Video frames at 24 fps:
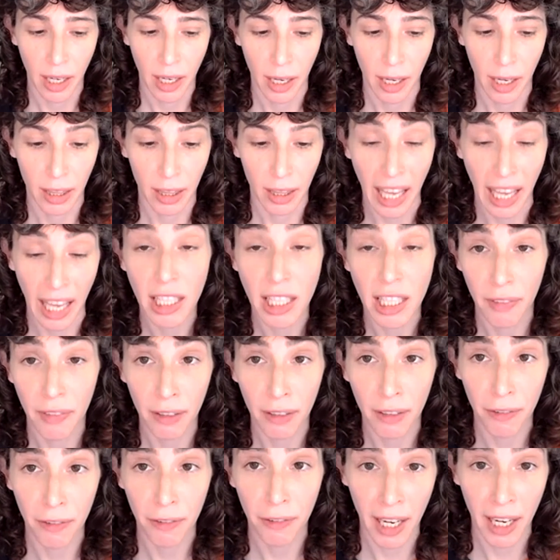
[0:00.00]
less of an
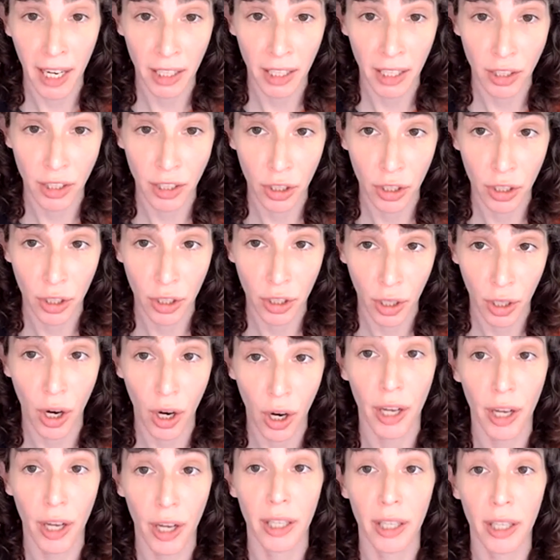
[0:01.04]
effect
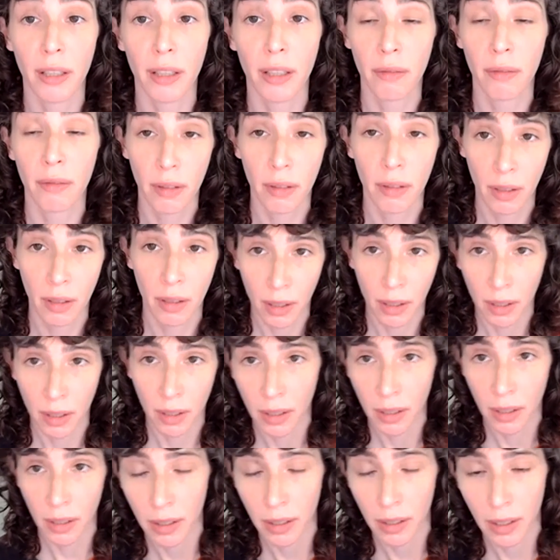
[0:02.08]
on
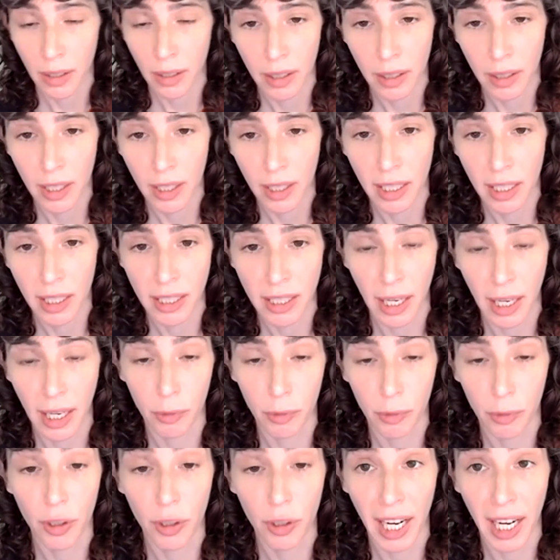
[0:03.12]
these
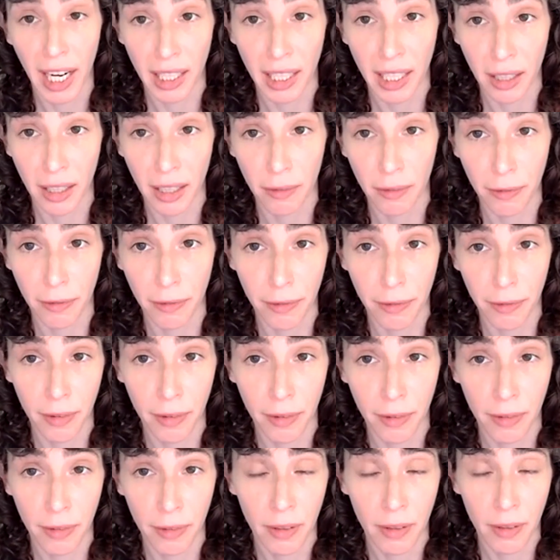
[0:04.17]
creative
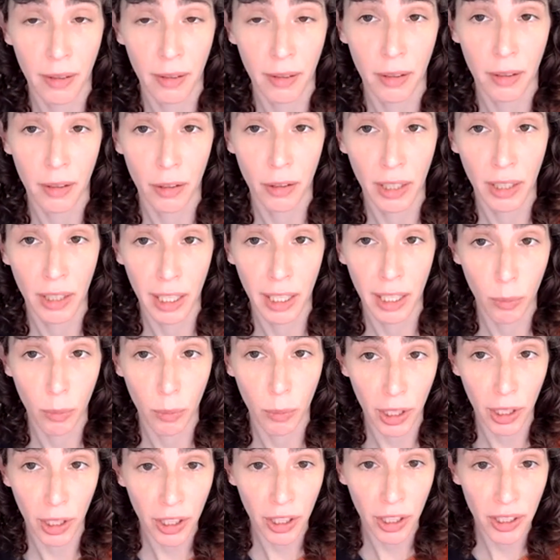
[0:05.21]
gig
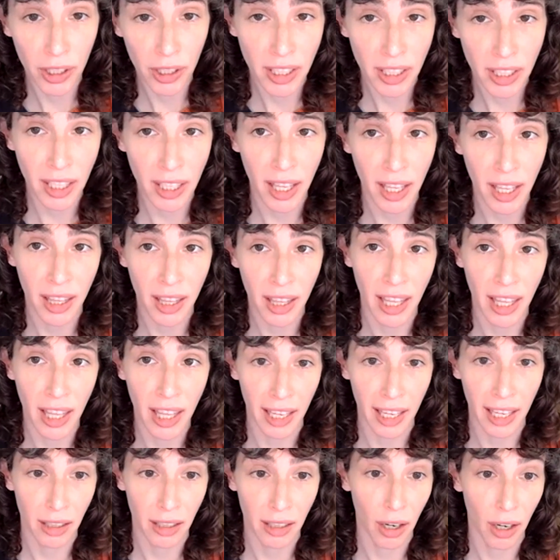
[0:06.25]
workers
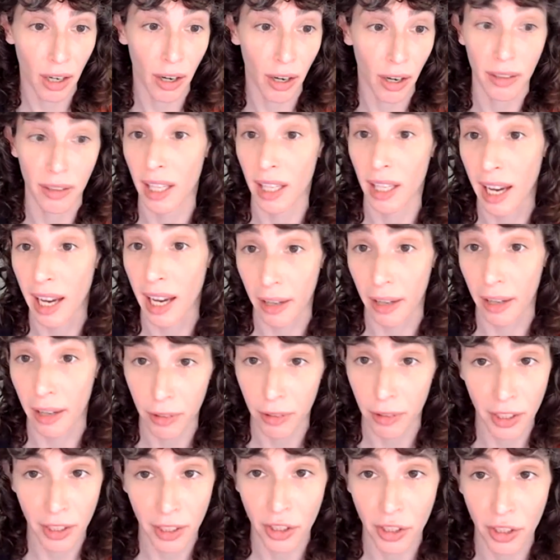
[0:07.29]
than on the
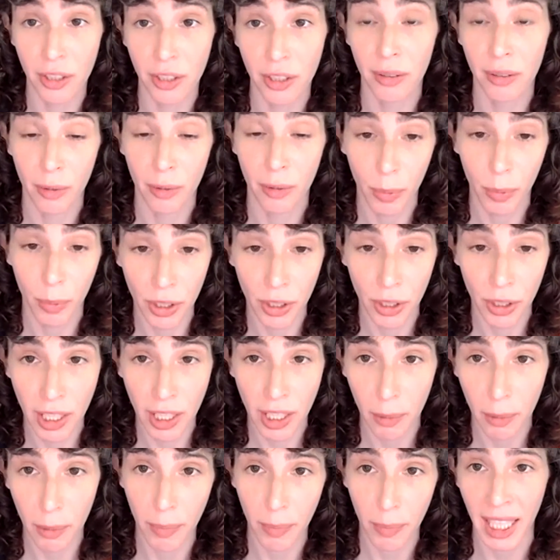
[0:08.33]
average
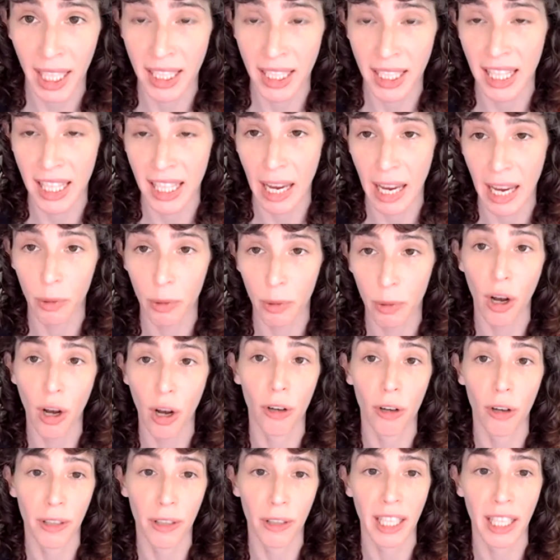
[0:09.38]
person, because they were
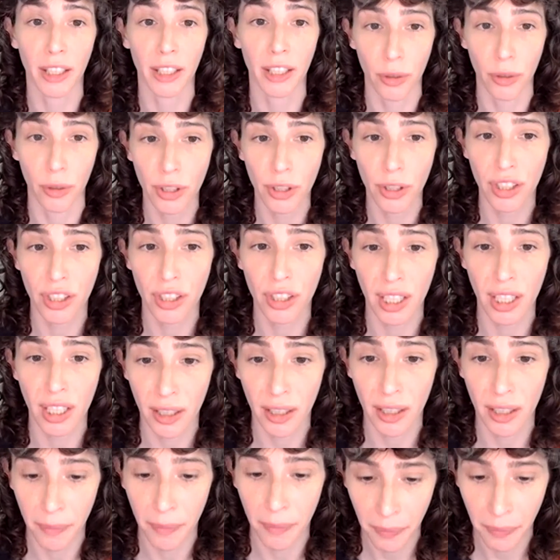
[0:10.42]
already used
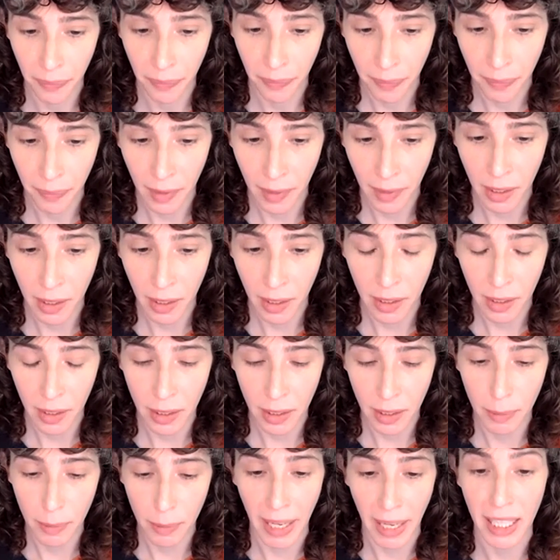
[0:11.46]
to
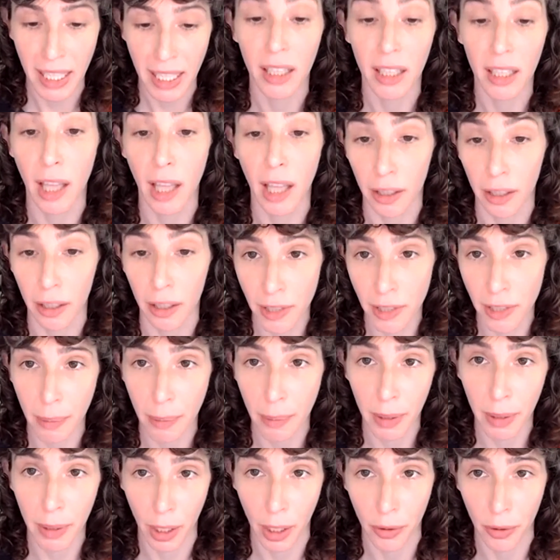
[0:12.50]
spending a lot of time
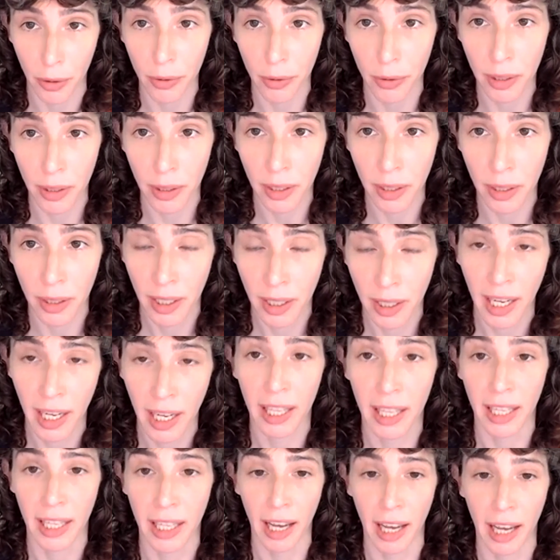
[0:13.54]
alone
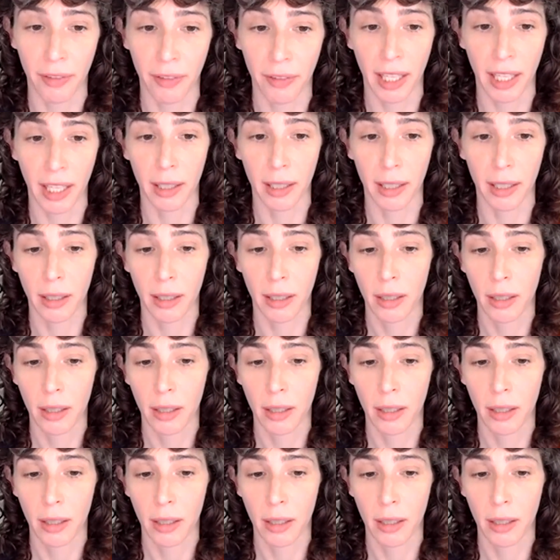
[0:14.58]
and having